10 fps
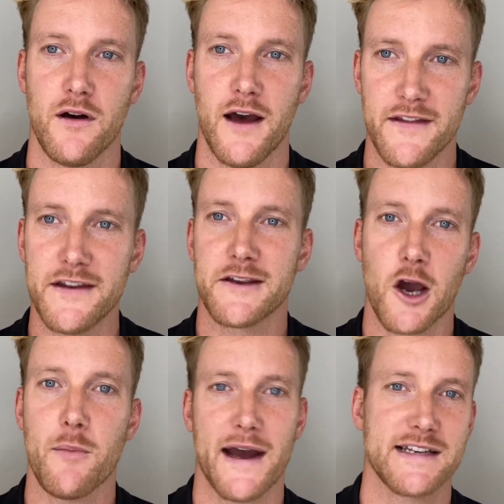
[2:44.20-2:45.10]
And then you
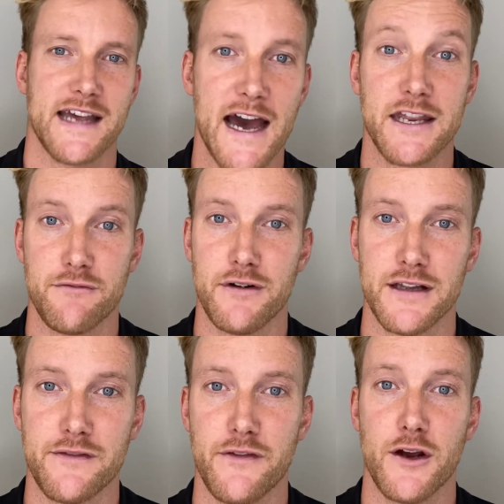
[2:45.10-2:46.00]
go back to how you
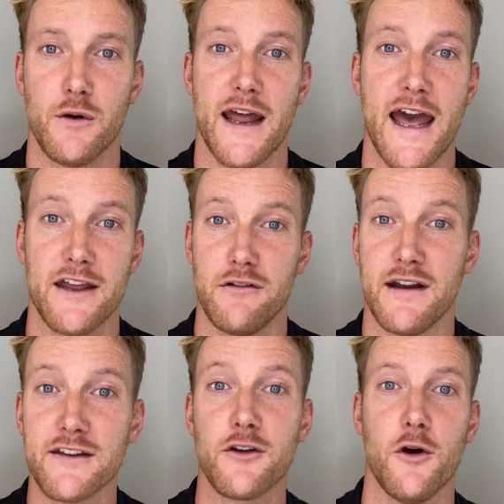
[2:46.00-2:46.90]
really feel and how your
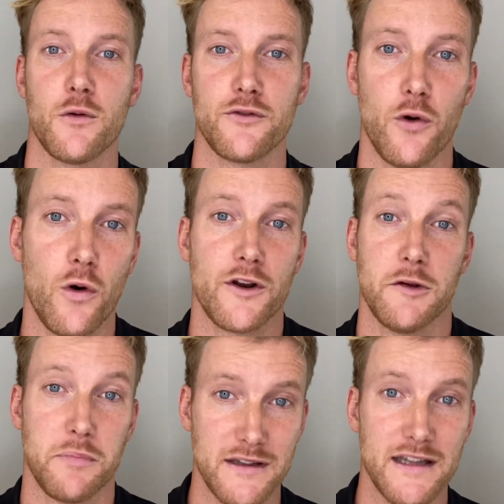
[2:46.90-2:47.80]
internal talk and your
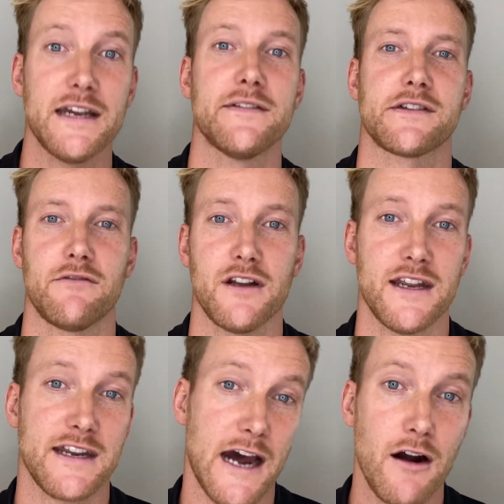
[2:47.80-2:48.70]
beliefs are really
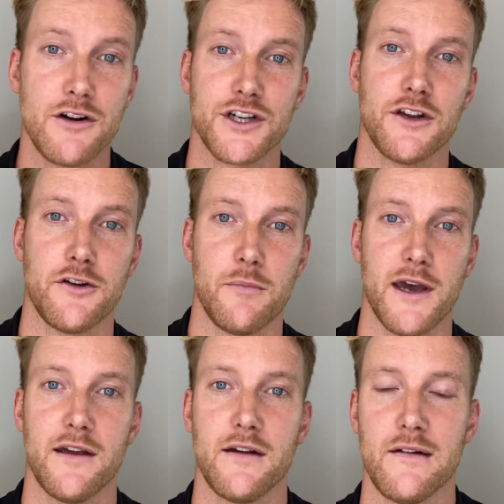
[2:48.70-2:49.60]
encouraging you to be.
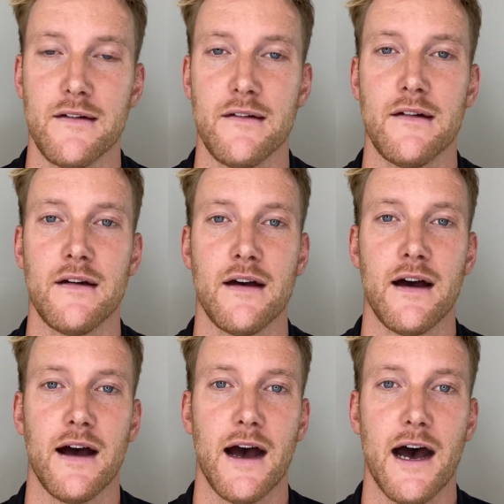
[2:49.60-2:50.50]

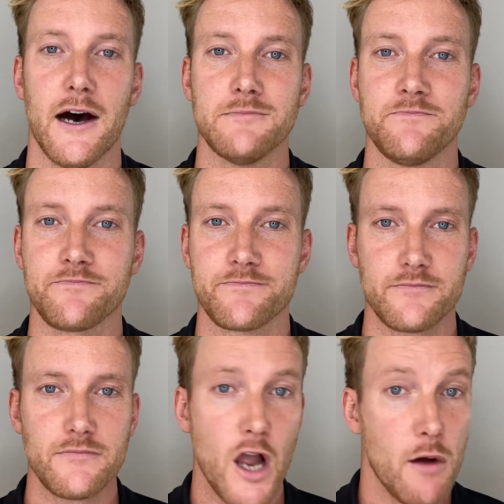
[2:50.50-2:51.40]
Um,
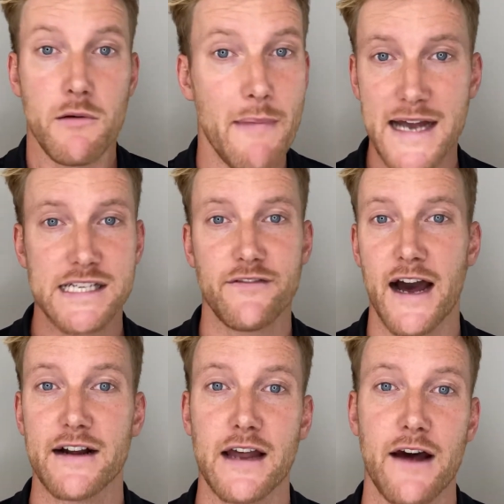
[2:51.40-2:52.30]
I'm a massive
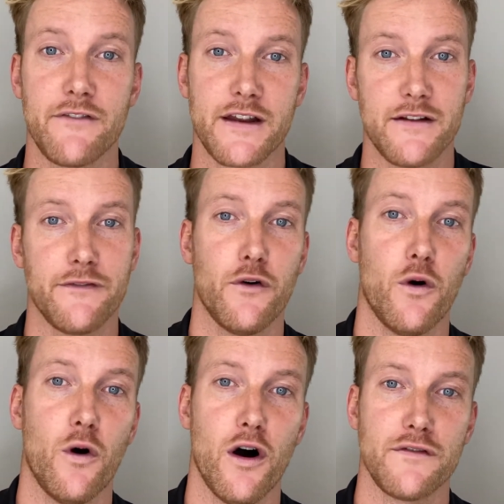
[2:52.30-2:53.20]
ad advocate
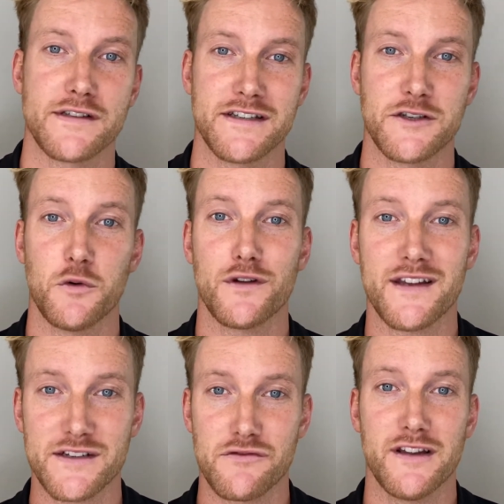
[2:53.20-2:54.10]
for obviously doing
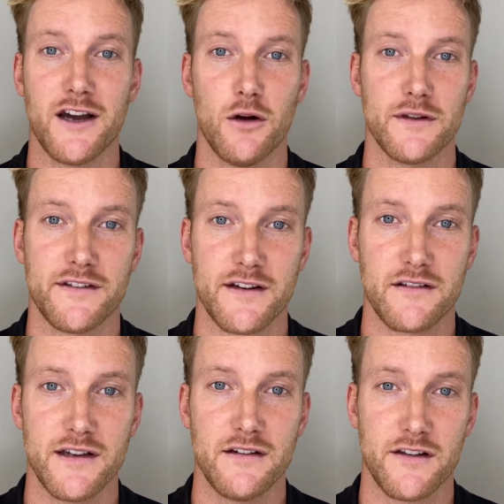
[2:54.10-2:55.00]
things really
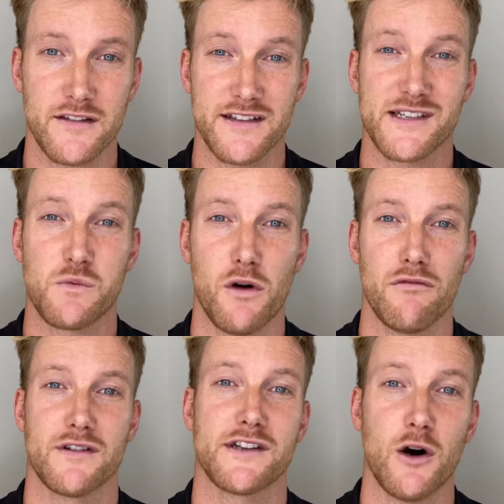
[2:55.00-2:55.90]
holistically. I think this is what
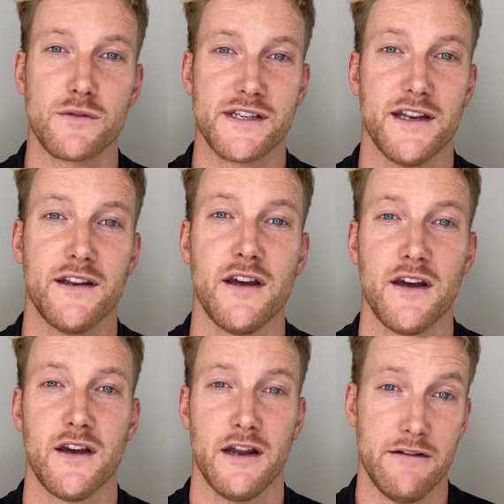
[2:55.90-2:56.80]
results in,
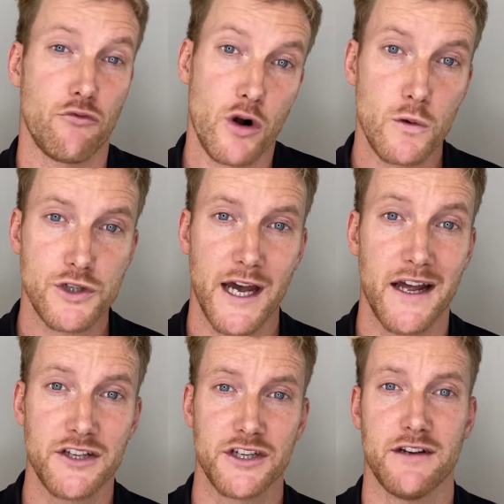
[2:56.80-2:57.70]
in real
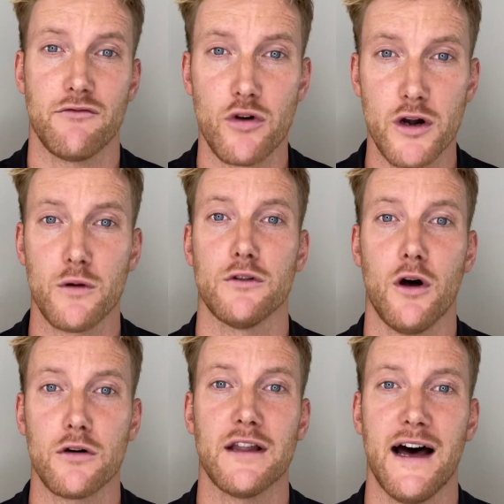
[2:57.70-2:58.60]
change and in real
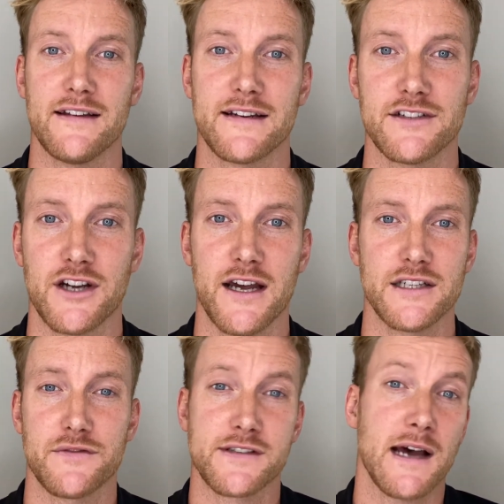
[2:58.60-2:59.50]
long lasting change.
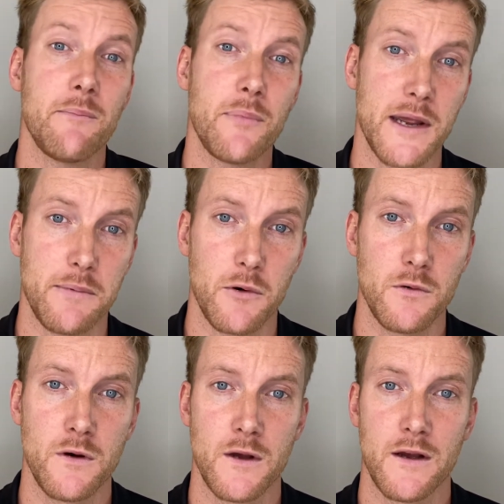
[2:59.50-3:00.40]
For some people,
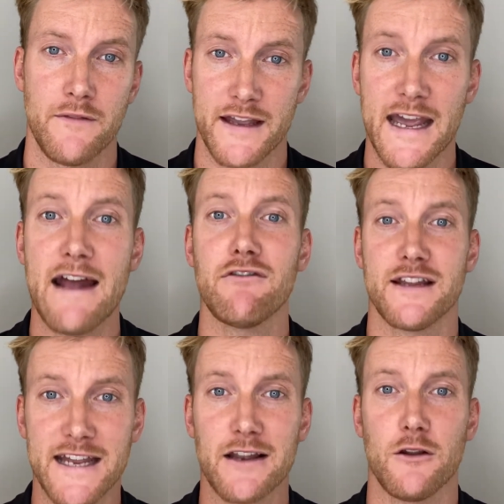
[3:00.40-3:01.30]
they can really
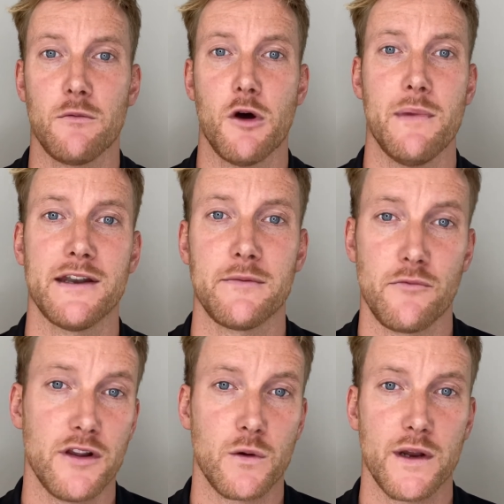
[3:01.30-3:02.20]
get a momentum
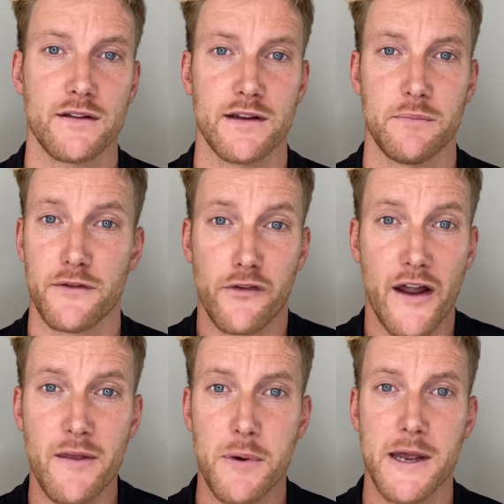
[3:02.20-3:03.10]
really quickly. But for
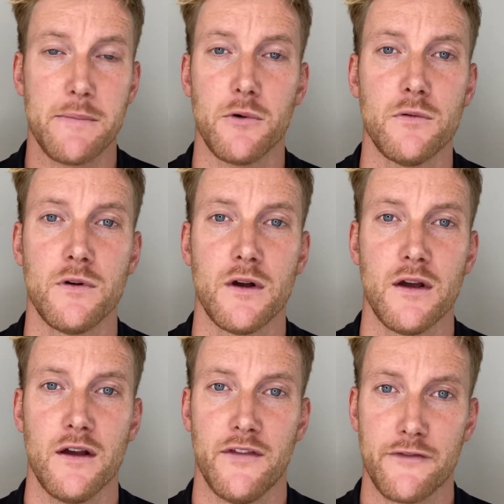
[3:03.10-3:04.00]
other people,
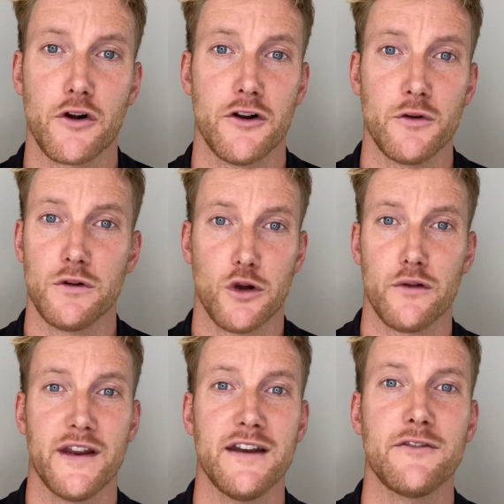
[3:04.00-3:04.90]
they've got to do a lot
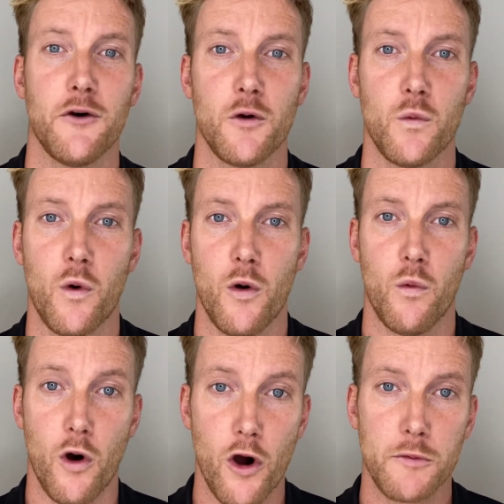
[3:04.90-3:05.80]
of internal
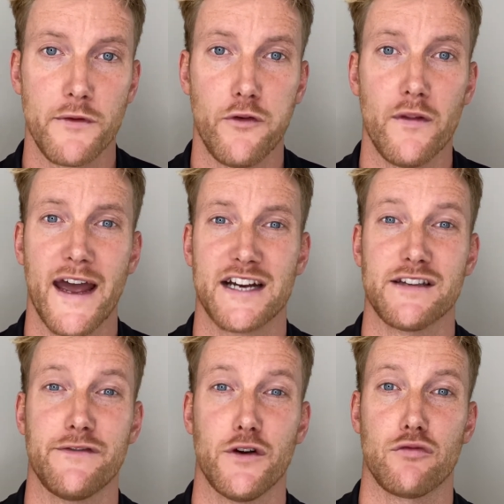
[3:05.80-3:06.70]
work before they
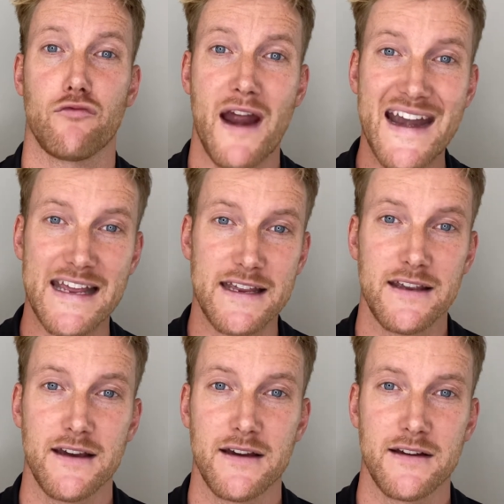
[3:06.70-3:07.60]
actually feel ready
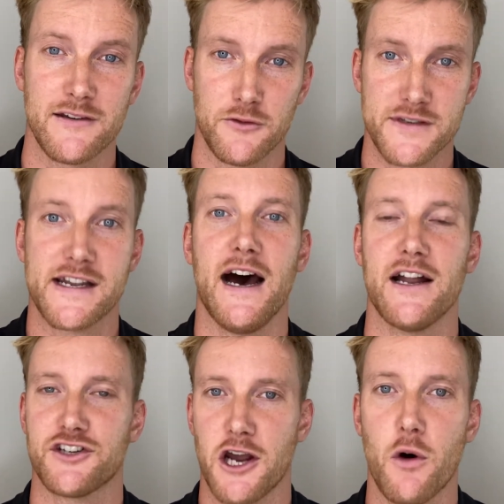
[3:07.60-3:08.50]
to start
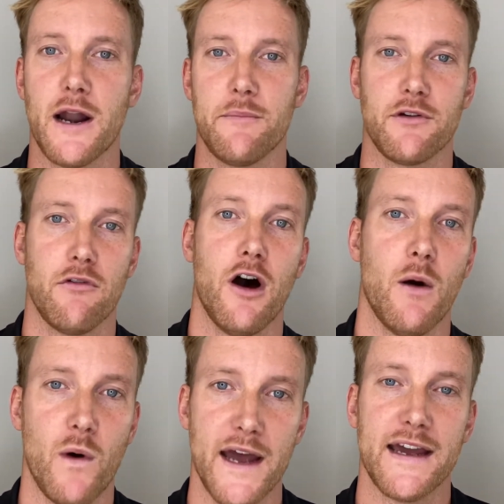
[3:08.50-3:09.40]
showing up the right
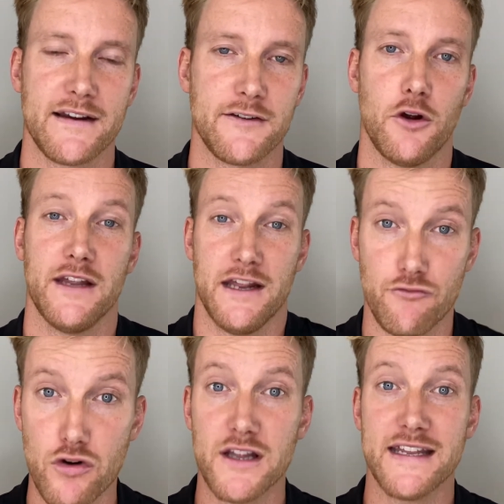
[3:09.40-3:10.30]
way externally and
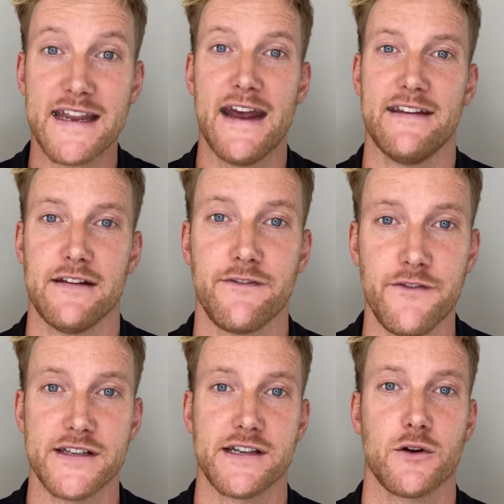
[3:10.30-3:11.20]
really getting
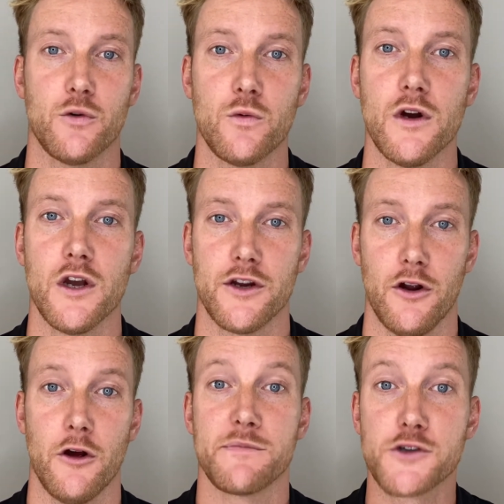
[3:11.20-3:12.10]
physical, you
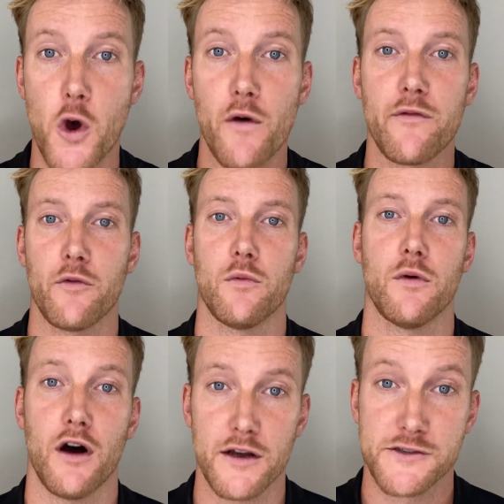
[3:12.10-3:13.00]
know, observable,
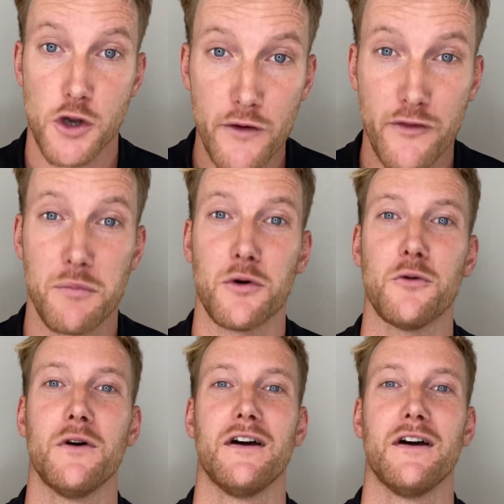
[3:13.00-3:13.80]
observable